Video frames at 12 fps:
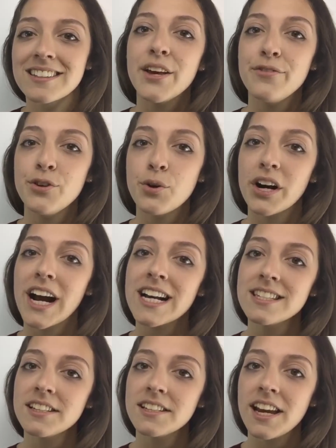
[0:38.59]
If you are
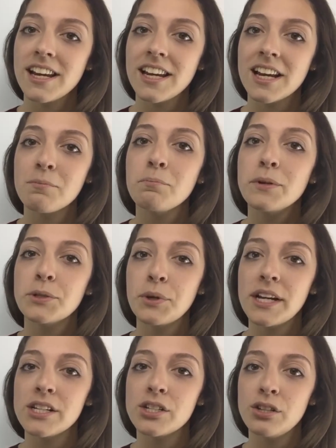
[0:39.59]
hesitating
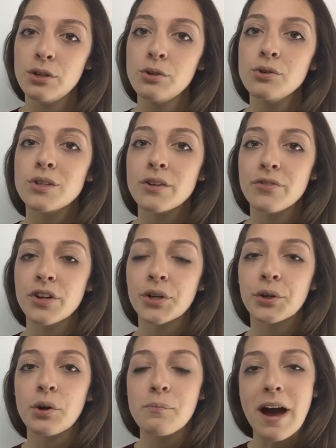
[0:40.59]
between two different
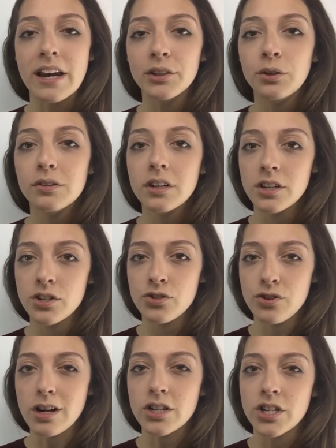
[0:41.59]
grammatical
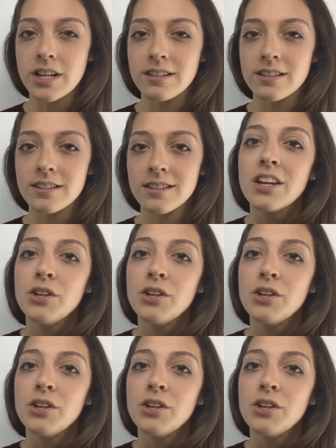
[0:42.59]
constructions,